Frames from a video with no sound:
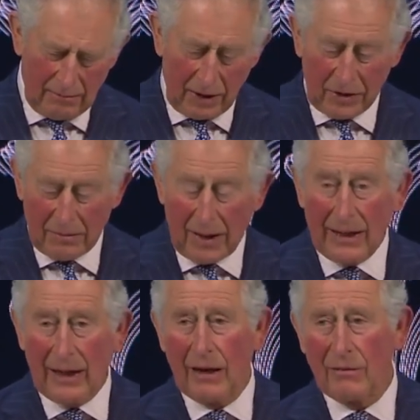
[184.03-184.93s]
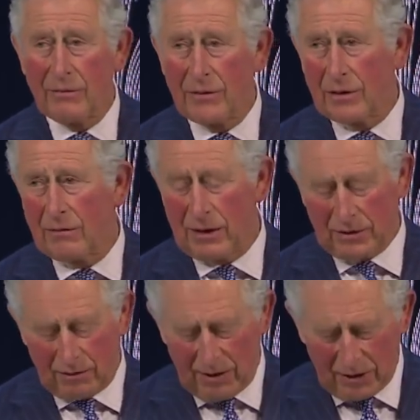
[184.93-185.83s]
much of my life to the
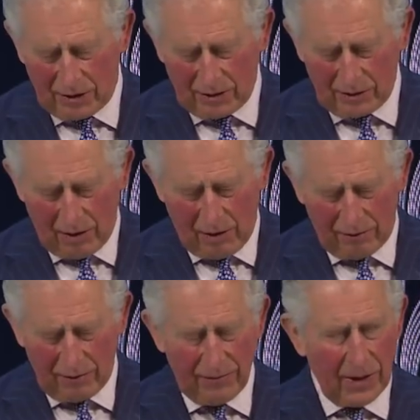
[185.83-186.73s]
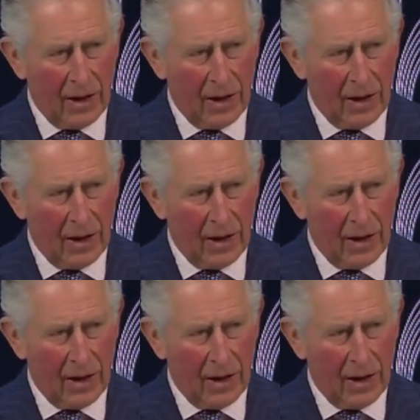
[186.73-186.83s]
restoration of